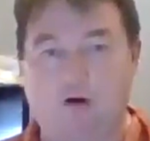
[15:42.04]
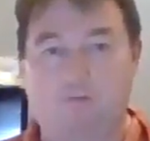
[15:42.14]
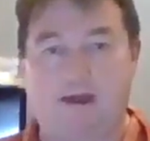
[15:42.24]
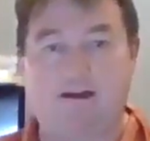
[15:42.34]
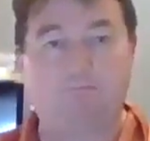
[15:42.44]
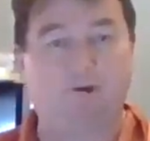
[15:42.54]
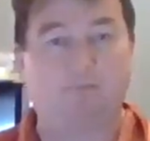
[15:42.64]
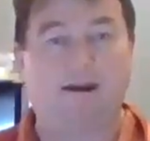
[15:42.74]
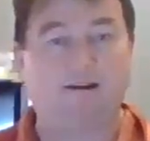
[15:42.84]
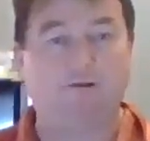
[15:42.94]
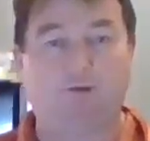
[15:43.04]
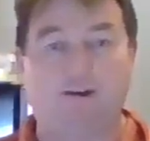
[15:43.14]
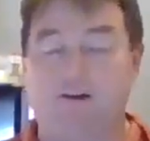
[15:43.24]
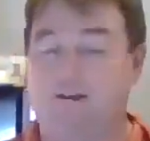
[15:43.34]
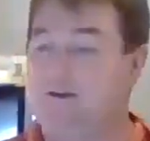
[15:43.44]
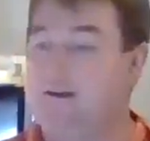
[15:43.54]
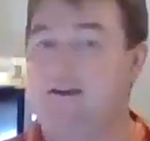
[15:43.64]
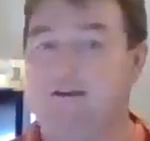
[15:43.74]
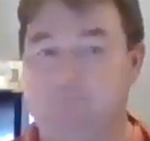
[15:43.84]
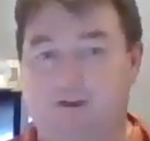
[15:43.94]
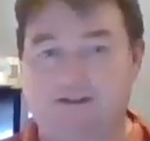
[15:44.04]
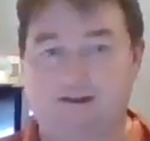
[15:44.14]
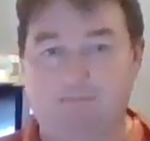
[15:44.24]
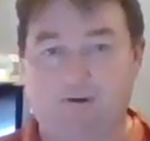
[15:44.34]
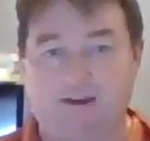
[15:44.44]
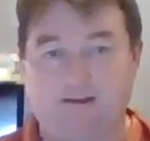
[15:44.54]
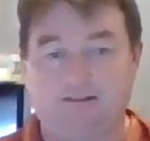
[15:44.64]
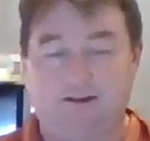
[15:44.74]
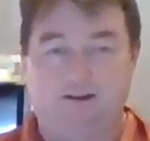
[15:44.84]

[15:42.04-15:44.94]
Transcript: go back, put it back in the blender, mix it up again.